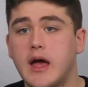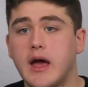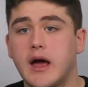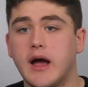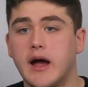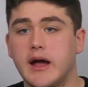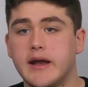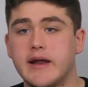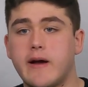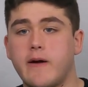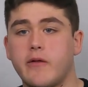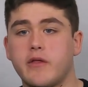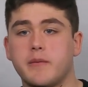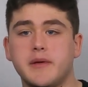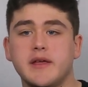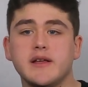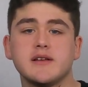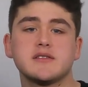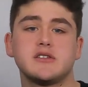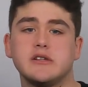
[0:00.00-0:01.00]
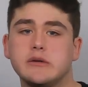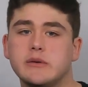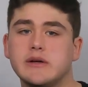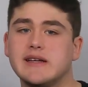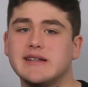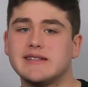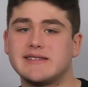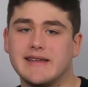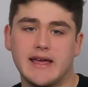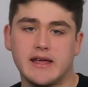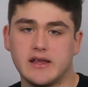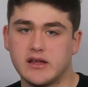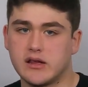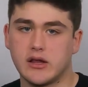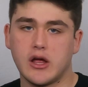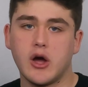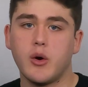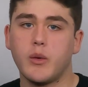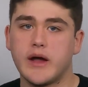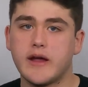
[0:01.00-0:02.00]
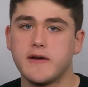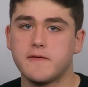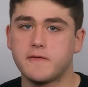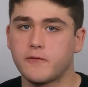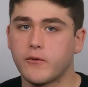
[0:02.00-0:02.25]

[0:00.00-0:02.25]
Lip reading: Now, the PSU is a low-end